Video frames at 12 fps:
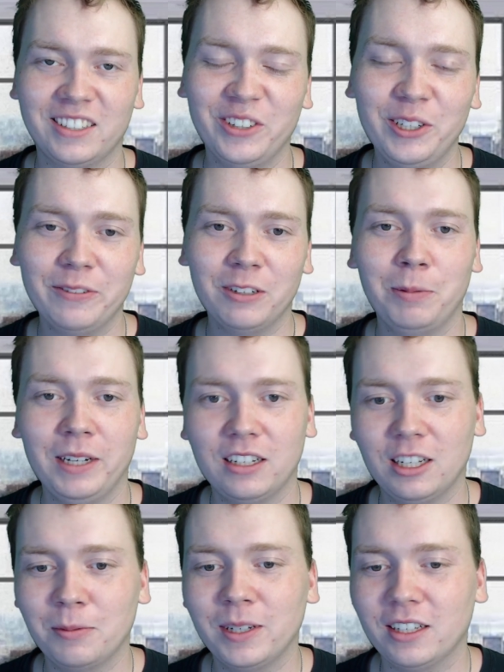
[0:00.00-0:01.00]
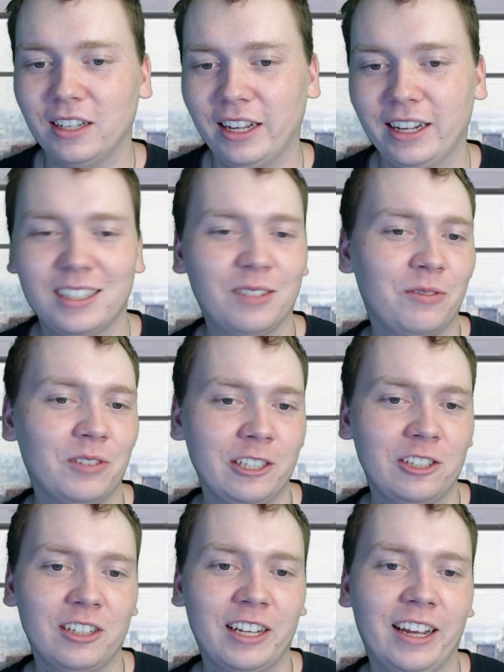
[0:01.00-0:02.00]
even a pandemic and
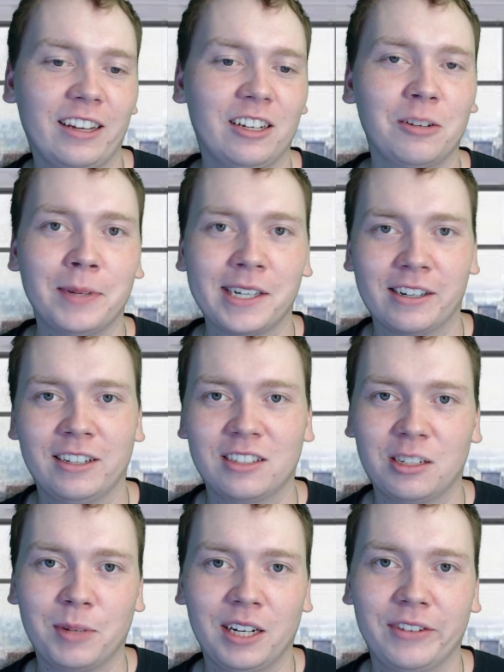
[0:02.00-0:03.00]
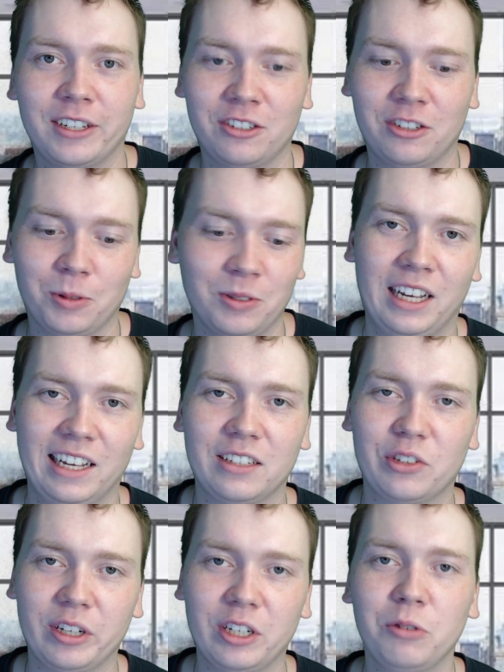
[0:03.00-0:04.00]
inflation can't get Americans to buy vegetables.
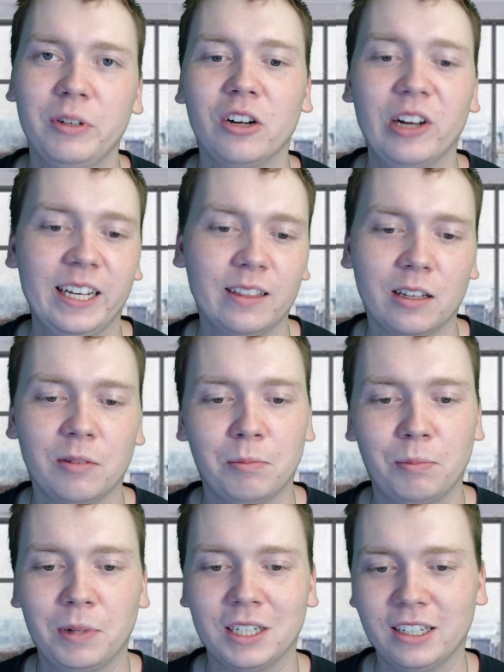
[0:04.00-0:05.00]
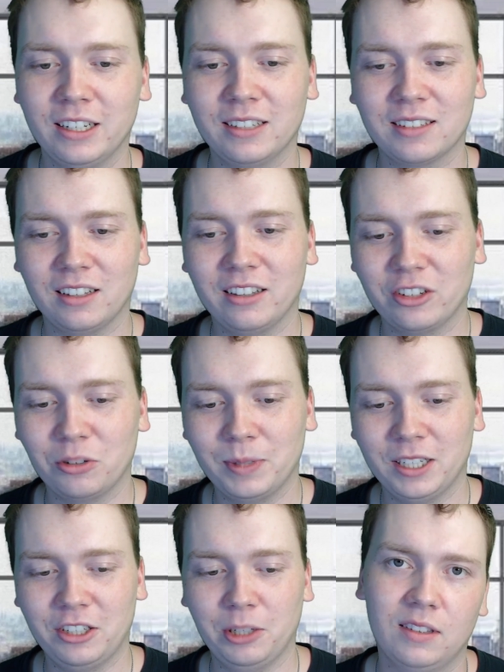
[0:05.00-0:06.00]
So I know we all hate them, but it is a little
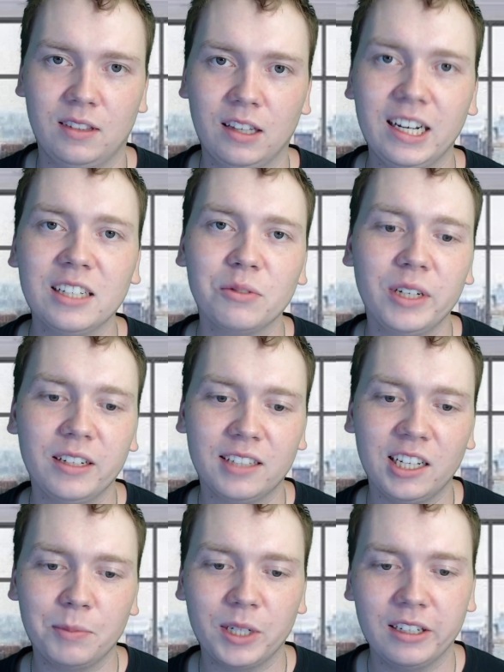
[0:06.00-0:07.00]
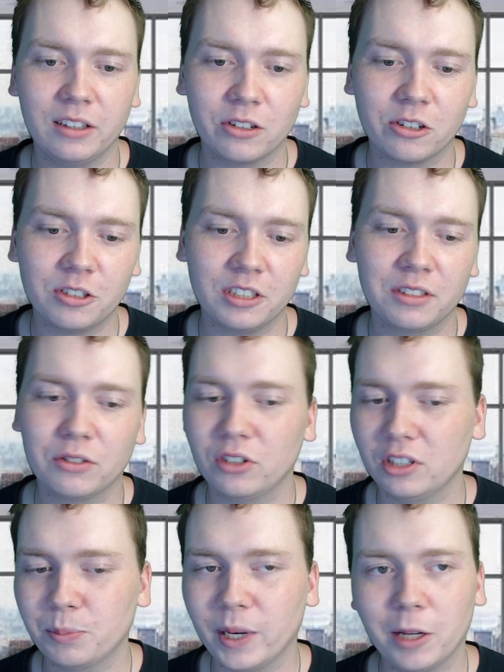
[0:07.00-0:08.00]
bit cheaper. The next way to save money at the grocery store
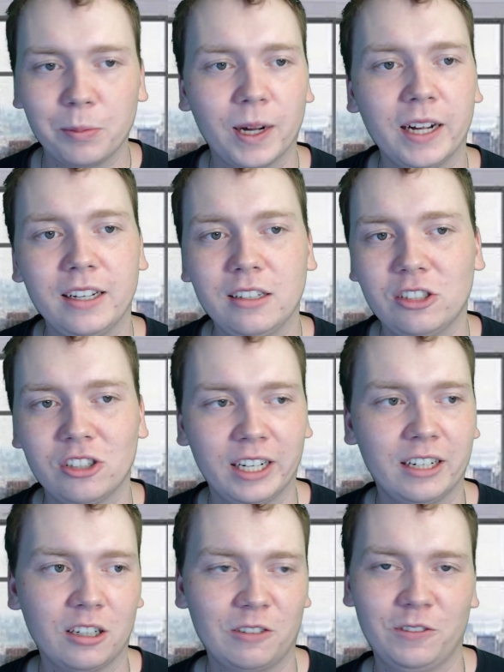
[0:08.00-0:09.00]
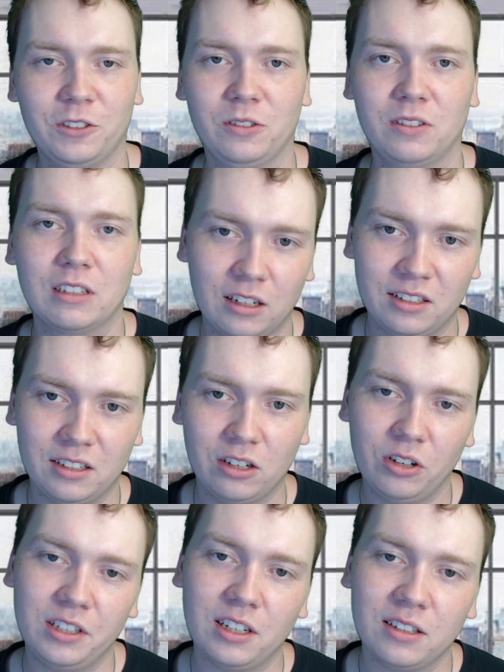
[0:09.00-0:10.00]
is by buying generic foods. So
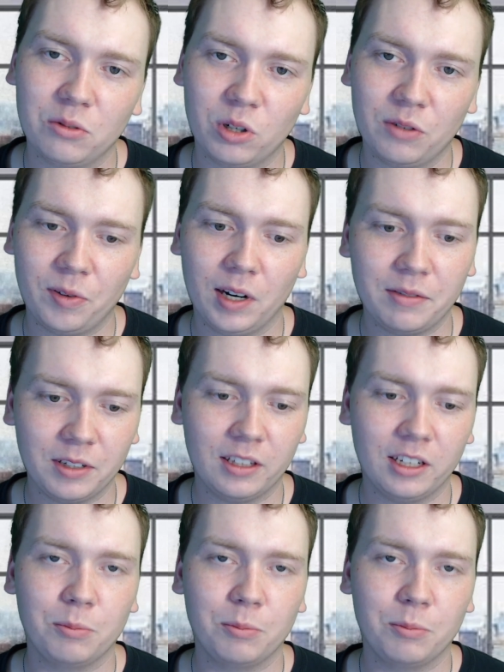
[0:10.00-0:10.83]
it doesn't work for everything,